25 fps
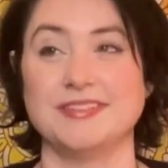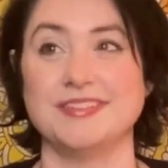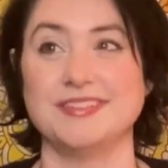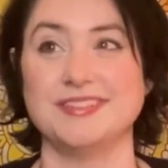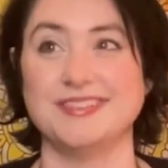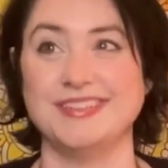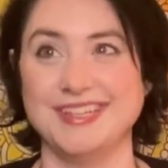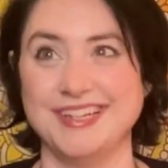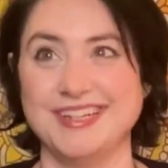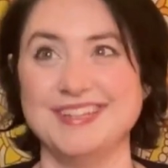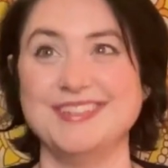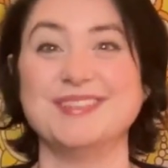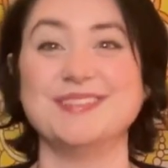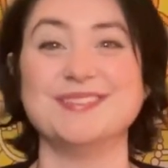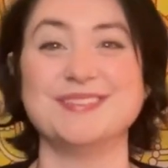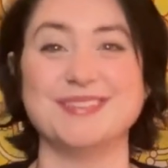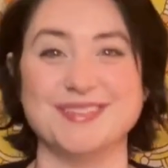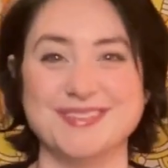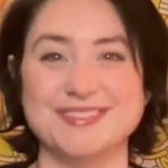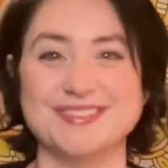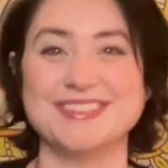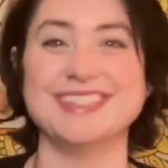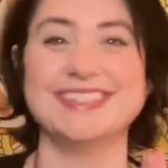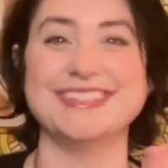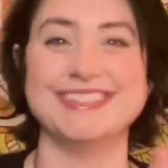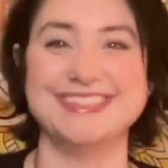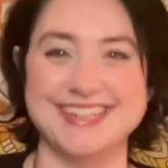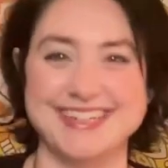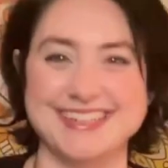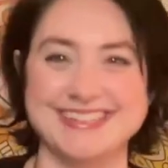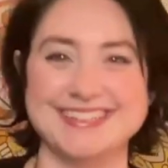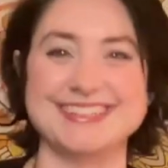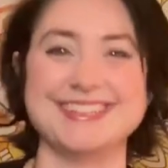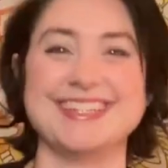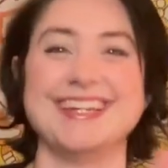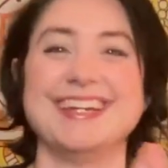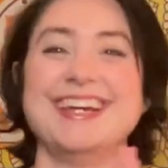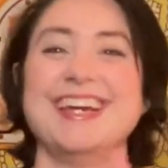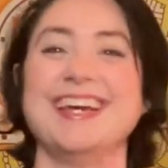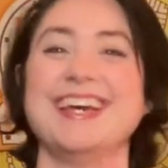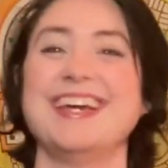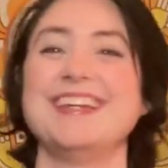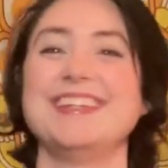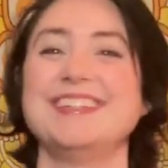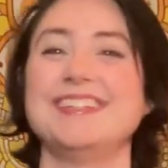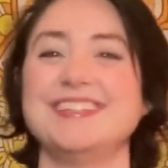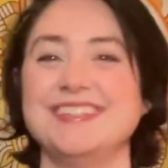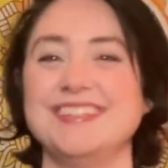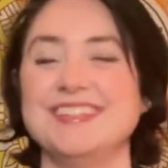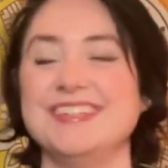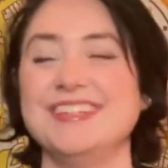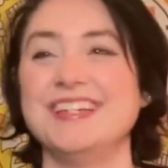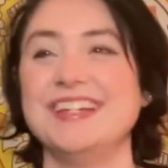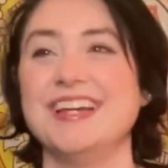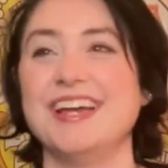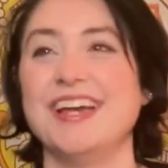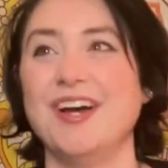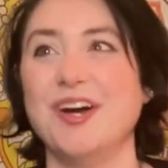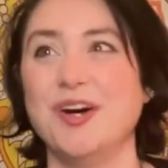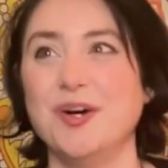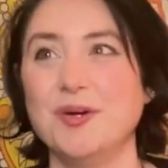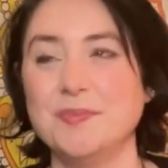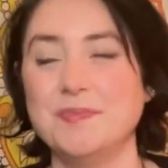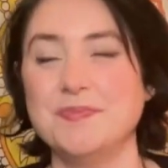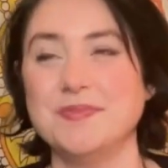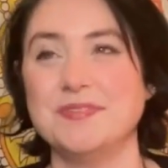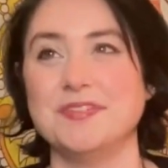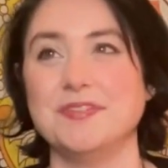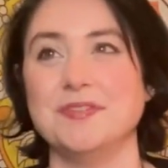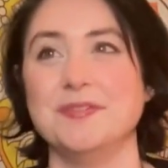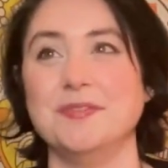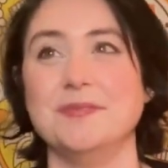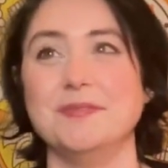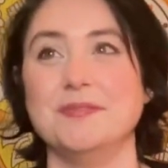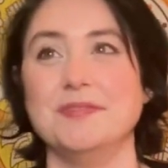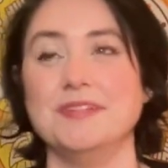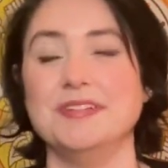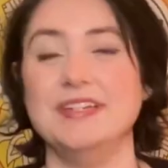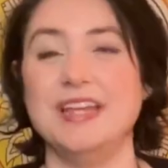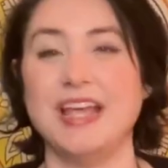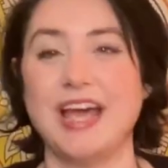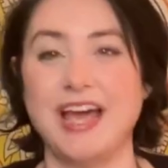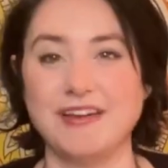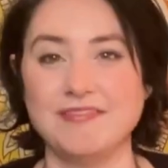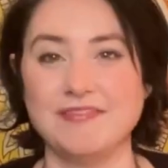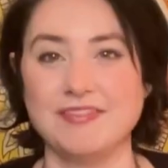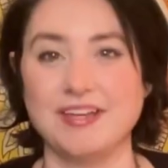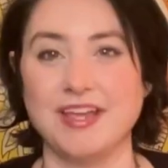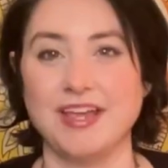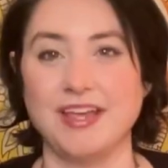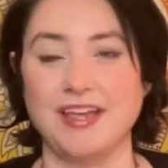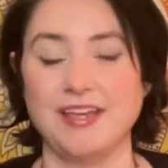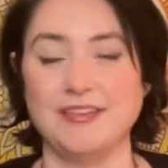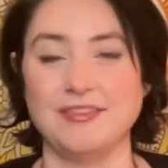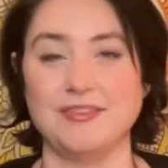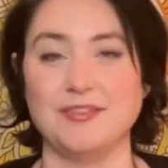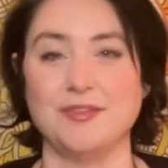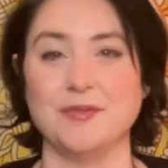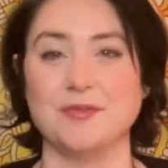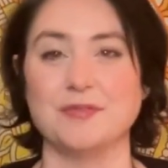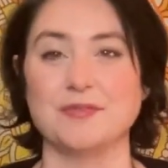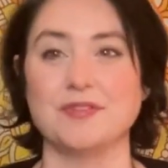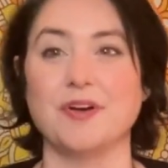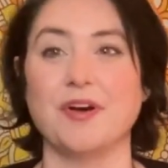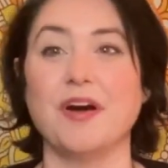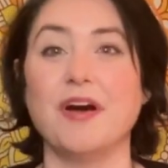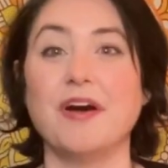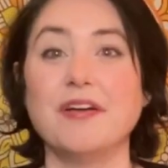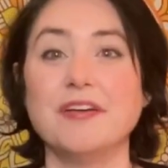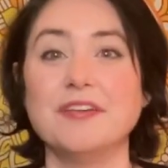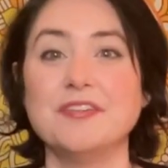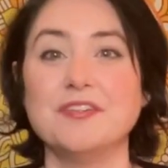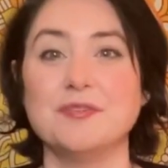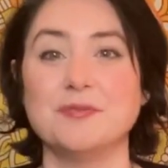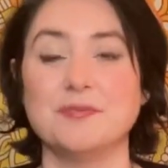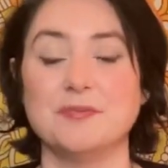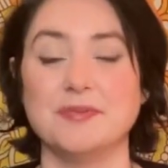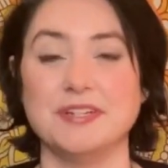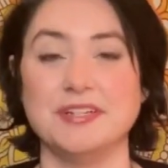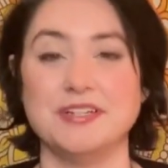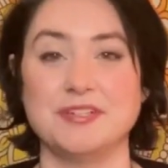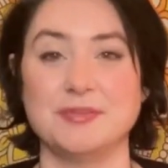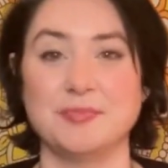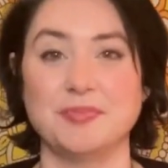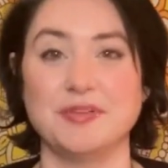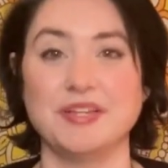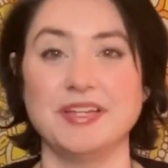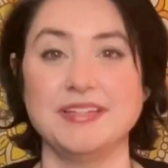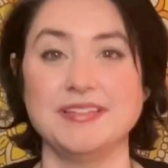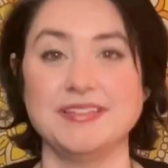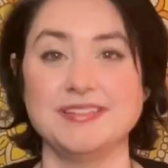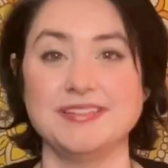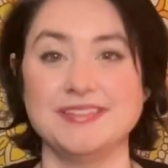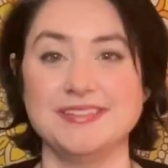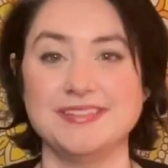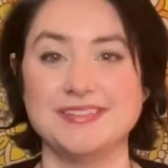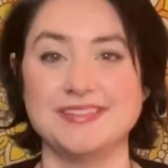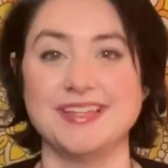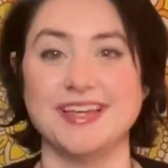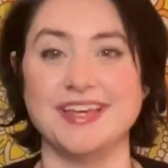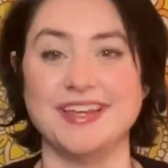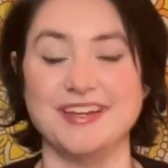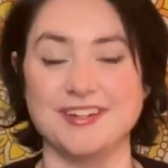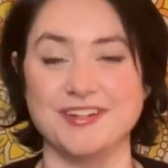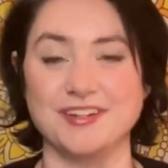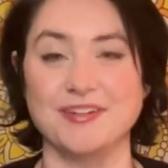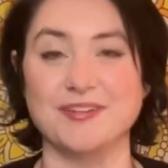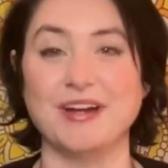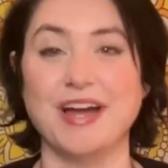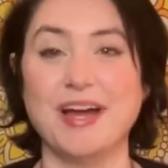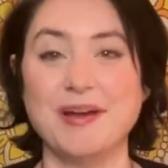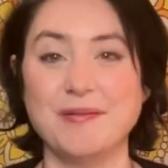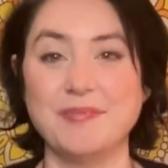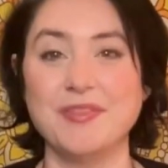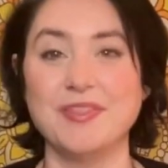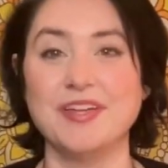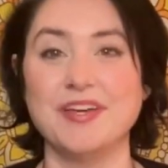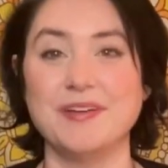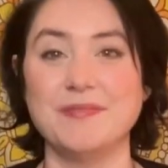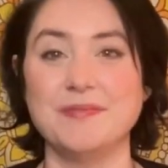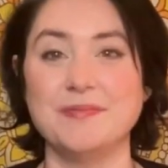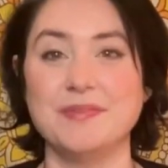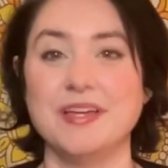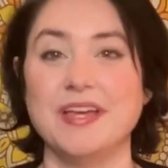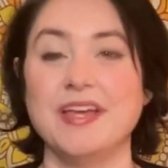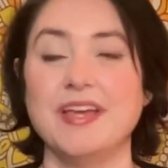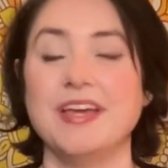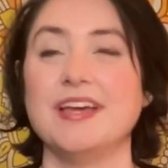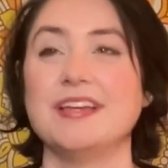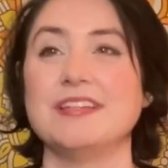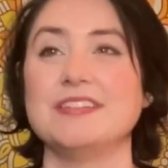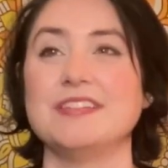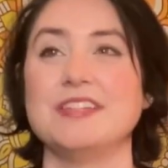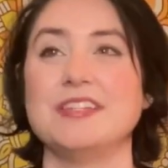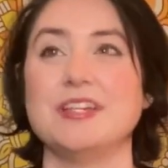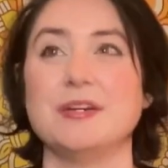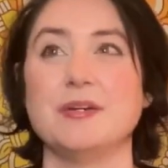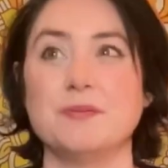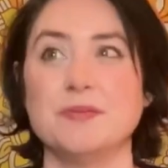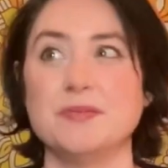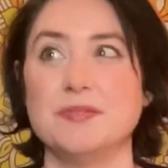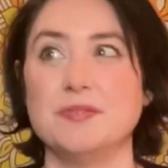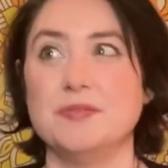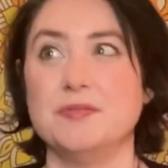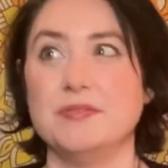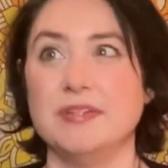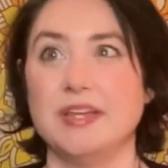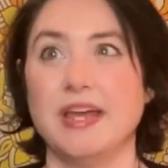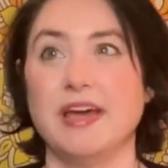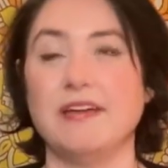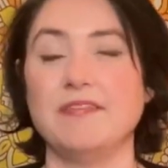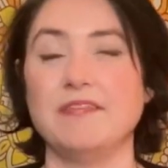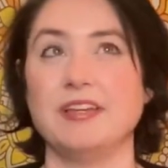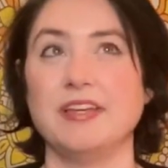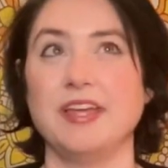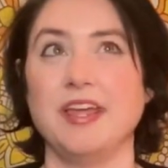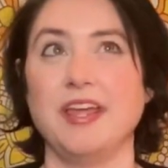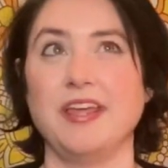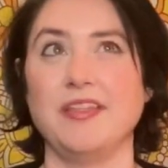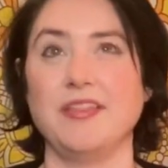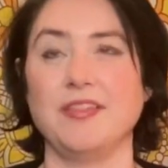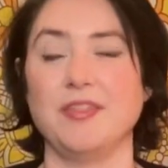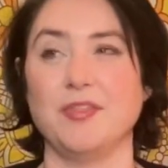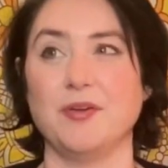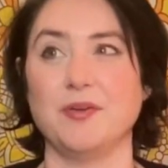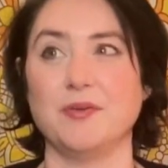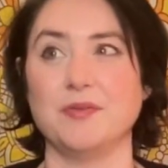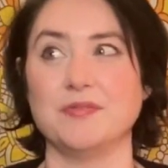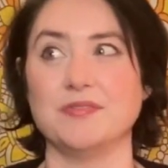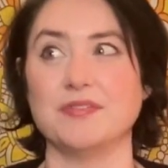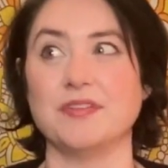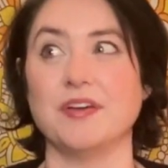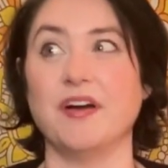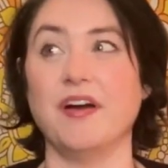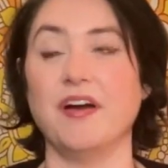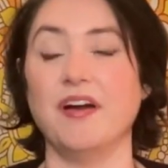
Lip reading: Danielle Dulsky does. She helps you navigate those hard to reach places and grab them. She helps you navigate the